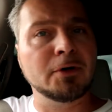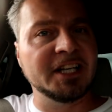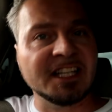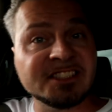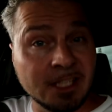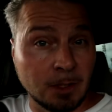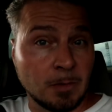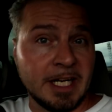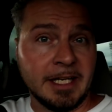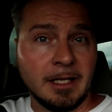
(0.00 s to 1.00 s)
pretty
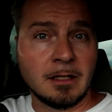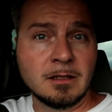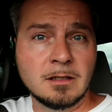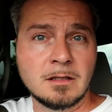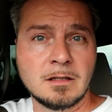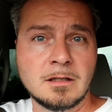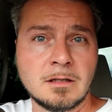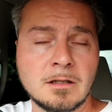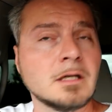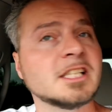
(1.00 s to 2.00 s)
exhilarating.
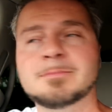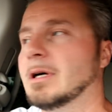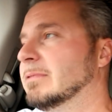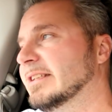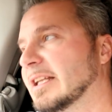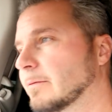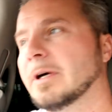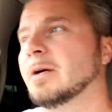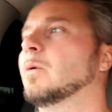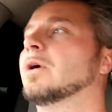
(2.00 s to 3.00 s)
It's probably not the
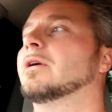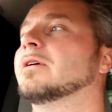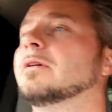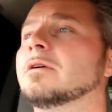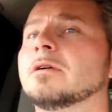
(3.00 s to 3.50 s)
right word.